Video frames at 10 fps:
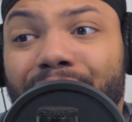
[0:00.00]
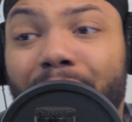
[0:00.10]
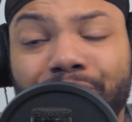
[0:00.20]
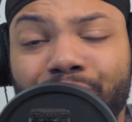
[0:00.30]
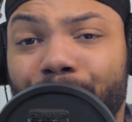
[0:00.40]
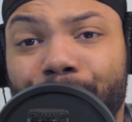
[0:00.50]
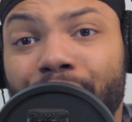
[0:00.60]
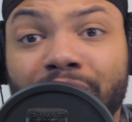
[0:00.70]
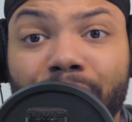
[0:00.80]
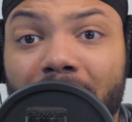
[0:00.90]
I'm still
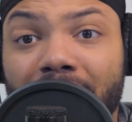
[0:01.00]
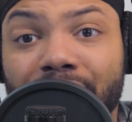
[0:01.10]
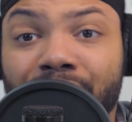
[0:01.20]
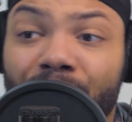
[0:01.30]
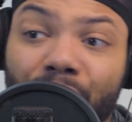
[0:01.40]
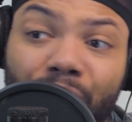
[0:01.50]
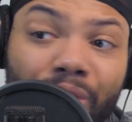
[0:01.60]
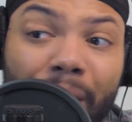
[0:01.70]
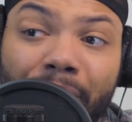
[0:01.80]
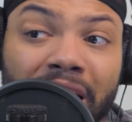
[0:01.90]
impressed by it. So
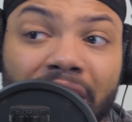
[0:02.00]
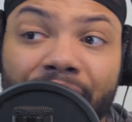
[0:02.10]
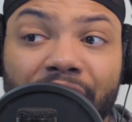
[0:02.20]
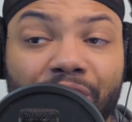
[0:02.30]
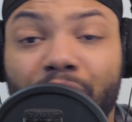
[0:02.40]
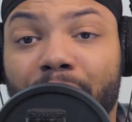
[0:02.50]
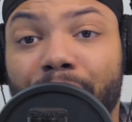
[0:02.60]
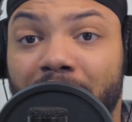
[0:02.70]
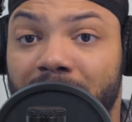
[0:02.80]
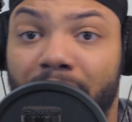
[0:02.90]
I'm not giving it no
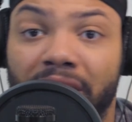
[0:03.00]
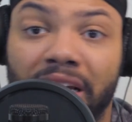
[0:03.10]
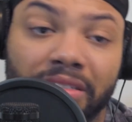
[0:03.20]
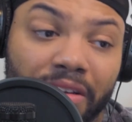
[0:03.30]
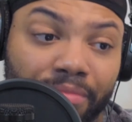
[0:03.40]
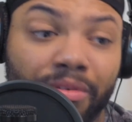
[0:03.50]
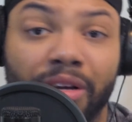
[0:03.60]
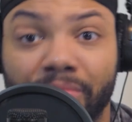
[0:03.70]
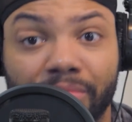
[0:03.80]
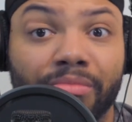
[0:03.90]
complaints about that stuff.
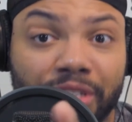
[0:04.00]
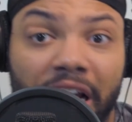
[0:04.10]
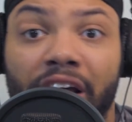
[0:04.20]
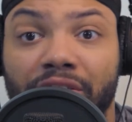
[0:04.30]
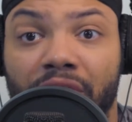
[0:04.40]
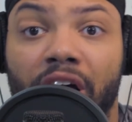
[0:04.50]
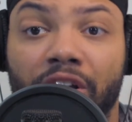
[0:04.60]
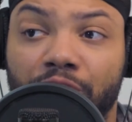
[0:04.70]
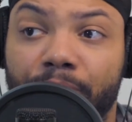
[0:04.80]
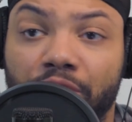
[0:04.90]
Shout out to all
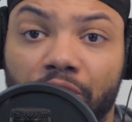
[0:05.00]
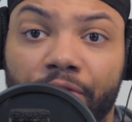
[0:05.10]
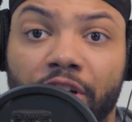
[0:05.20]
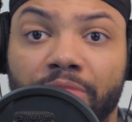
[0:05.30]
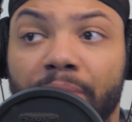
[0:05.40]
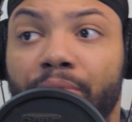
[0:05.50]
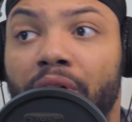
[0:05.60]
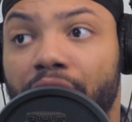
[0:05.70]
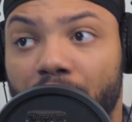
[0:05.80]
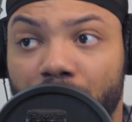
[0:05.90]
you special effects people
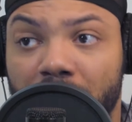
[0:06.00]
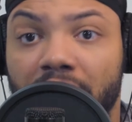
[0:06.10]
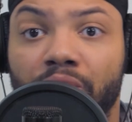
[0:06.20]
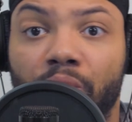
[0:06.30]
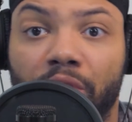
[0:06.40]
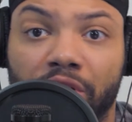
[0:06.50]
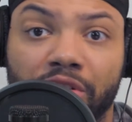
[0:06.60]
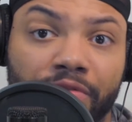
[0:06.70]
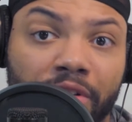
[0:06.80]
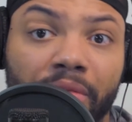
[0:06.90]
out there who worked on
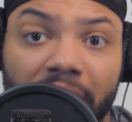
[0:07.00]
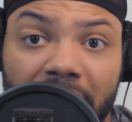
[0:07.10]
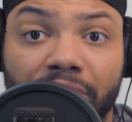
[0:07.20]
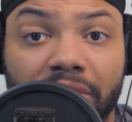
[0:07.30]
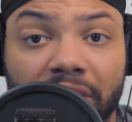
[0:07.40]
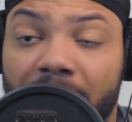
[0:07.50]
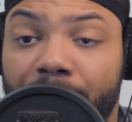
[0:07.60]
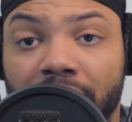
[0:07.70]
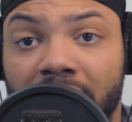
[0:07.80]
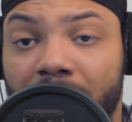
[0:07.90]
this film, because that was a damn
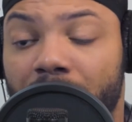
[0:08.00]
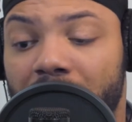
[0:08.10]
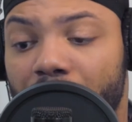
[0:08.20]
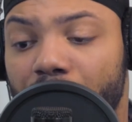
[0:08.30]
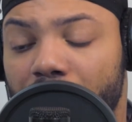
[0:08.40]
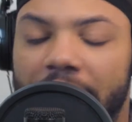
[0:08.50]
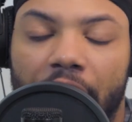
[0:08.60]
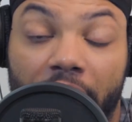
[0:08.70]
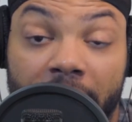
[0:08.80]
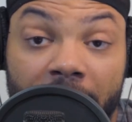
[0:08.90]
good job on that one.
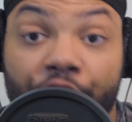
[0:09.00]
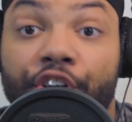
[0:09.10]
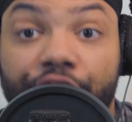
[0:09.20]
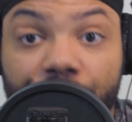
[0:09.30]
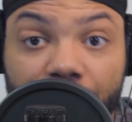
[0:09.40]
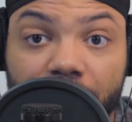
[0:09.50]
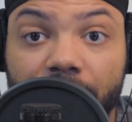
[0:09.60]
Now the characters,